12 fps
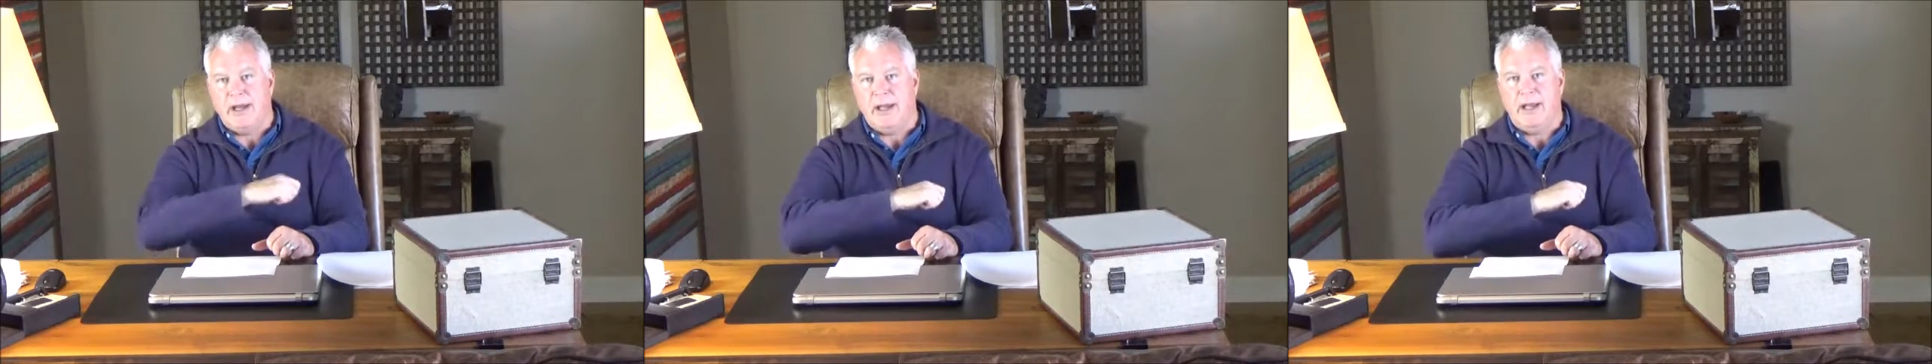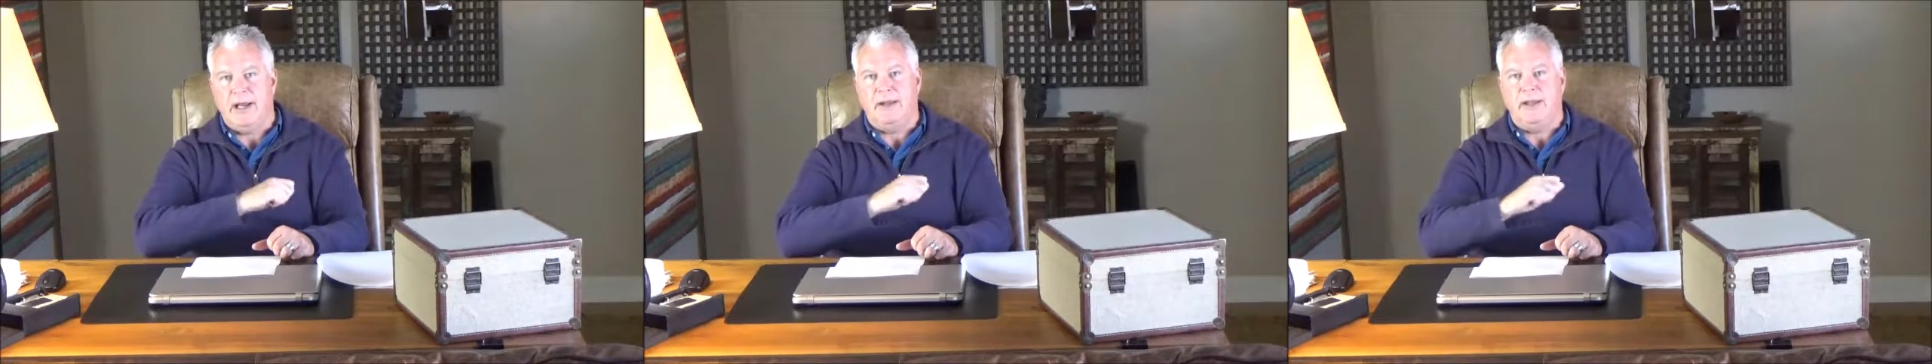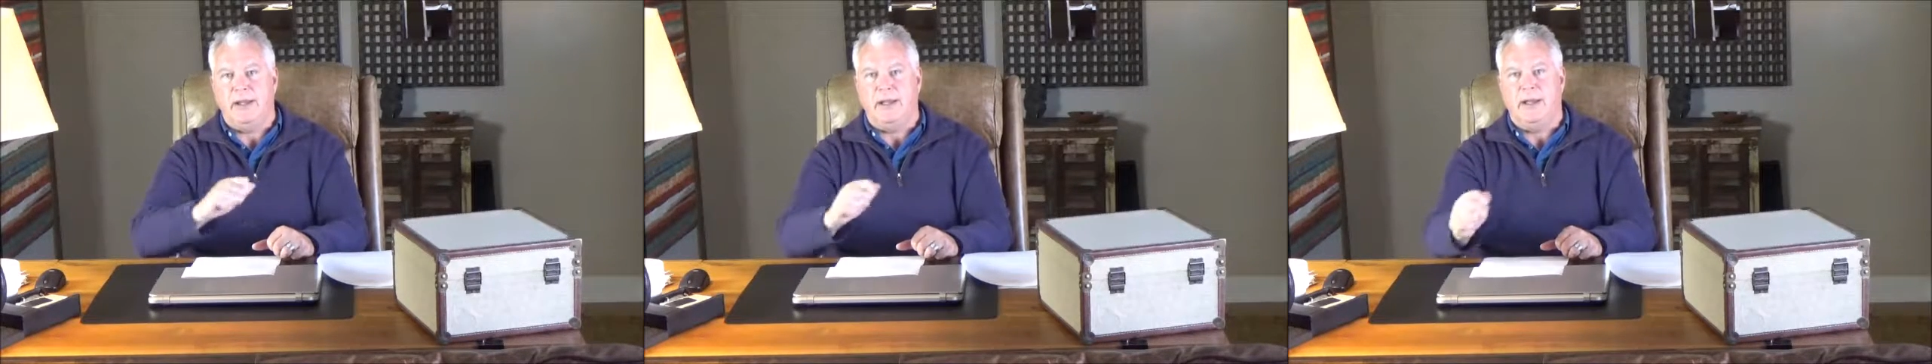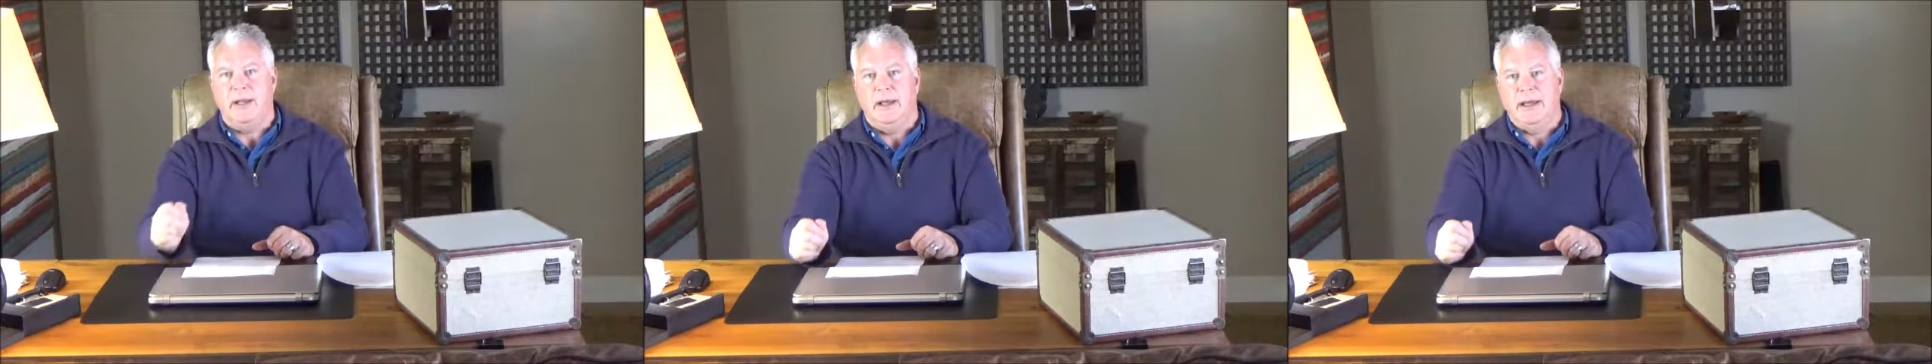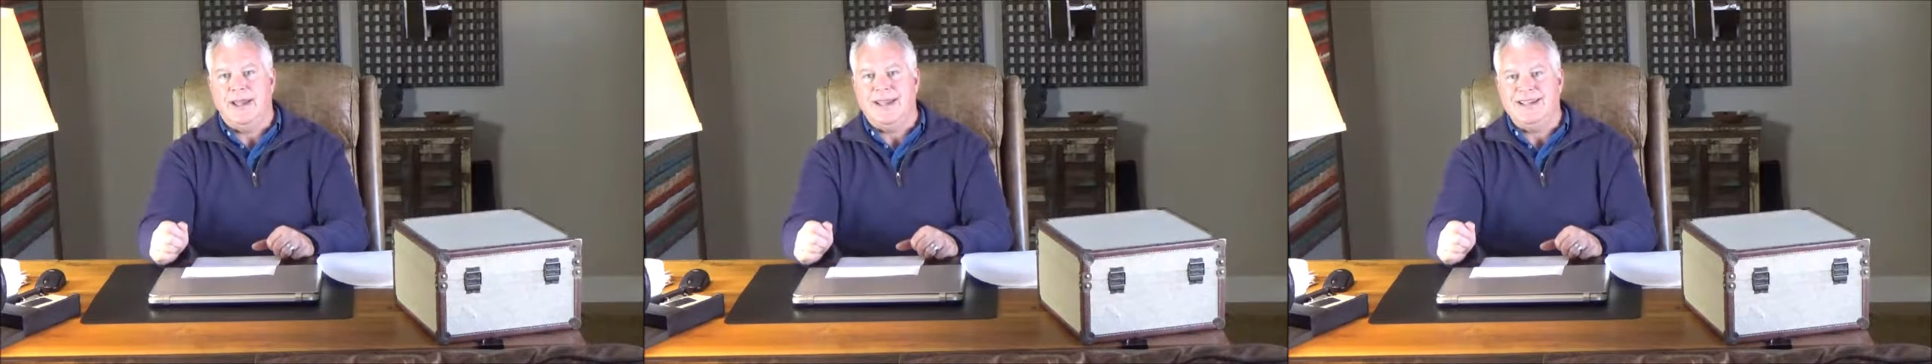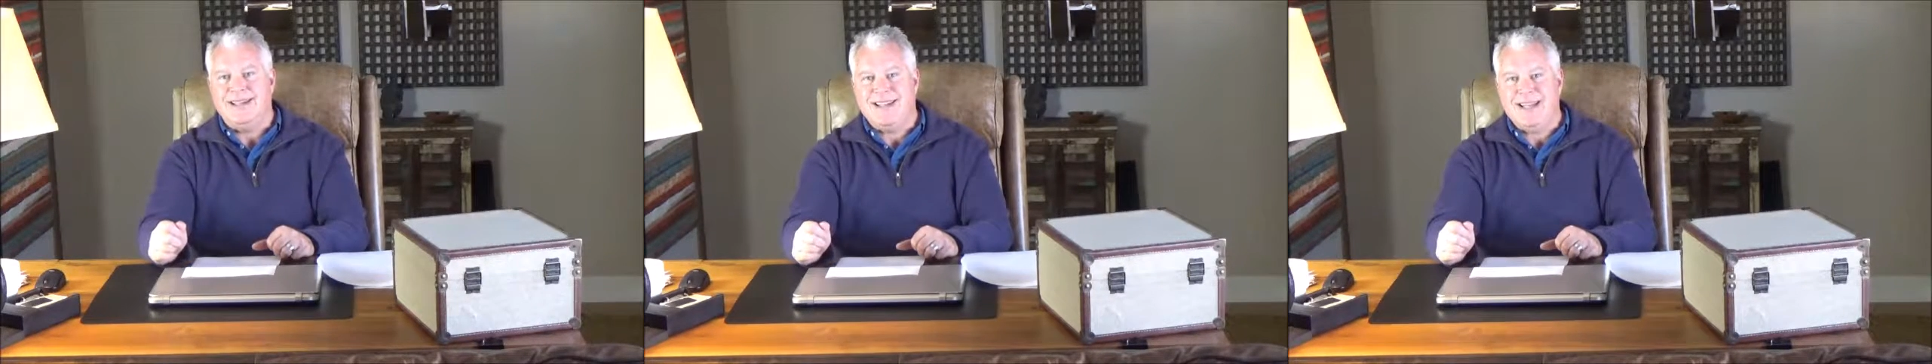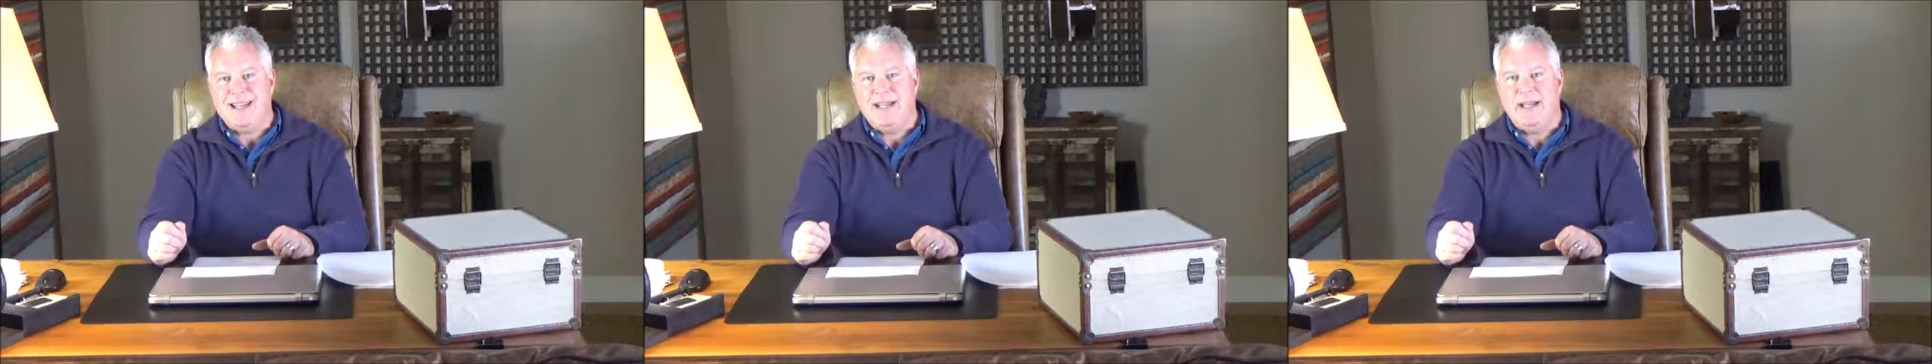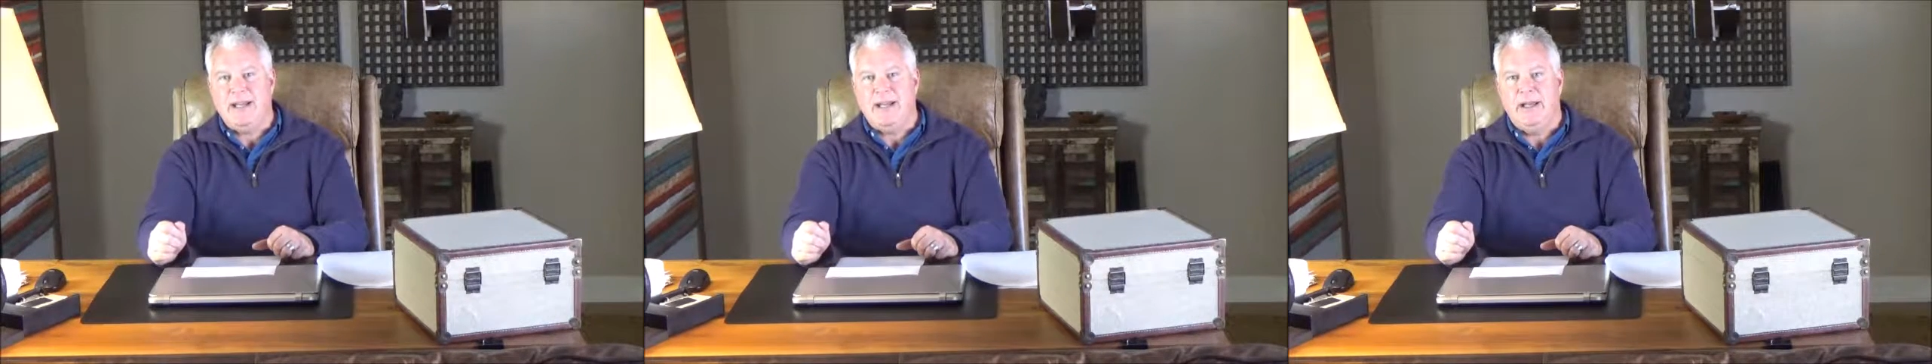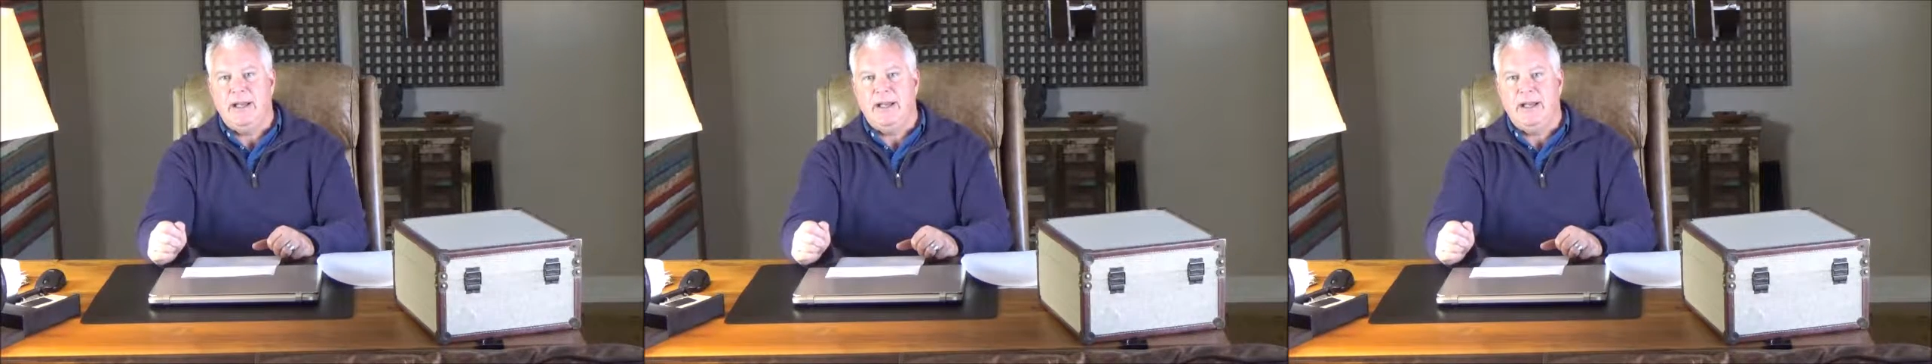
getting the intended